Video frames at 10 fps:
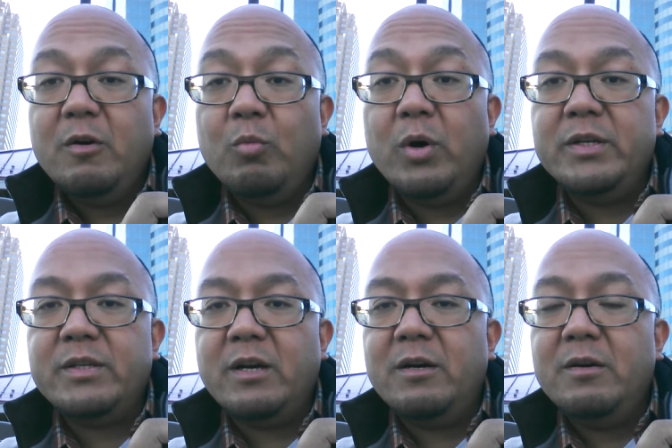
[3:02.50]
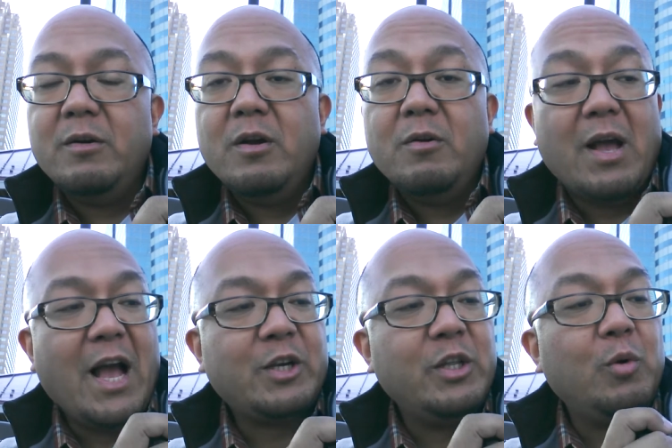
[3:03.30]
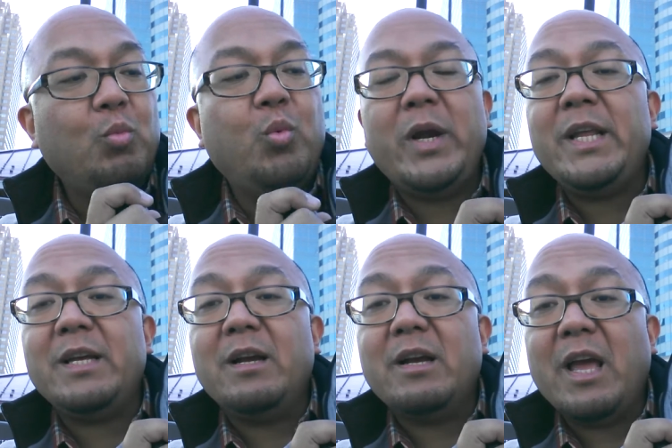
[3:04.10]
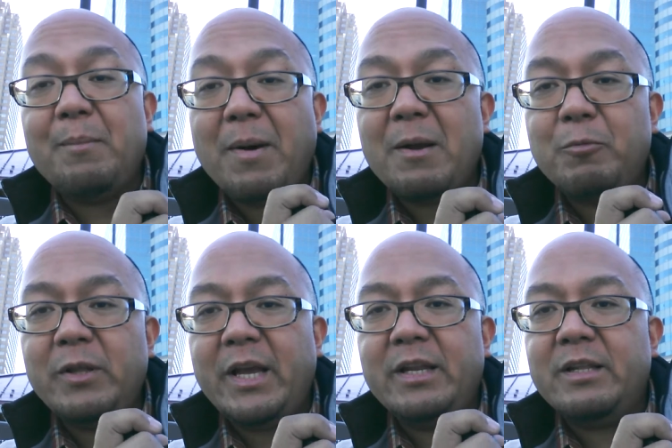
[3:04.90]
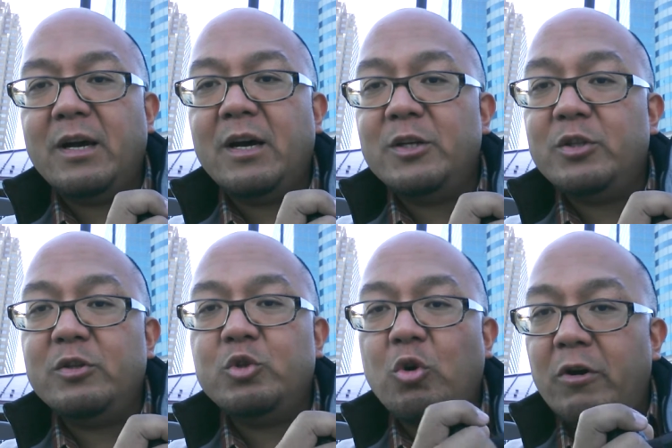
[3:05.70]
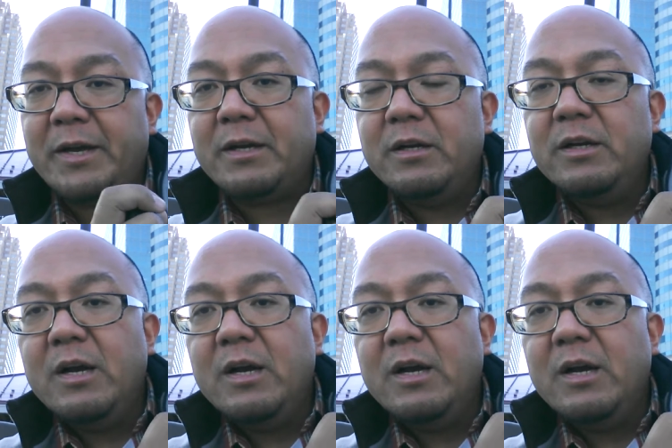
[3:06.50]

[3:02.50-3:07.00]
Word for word: was uh, actually winning a pipe-related uh, drawing,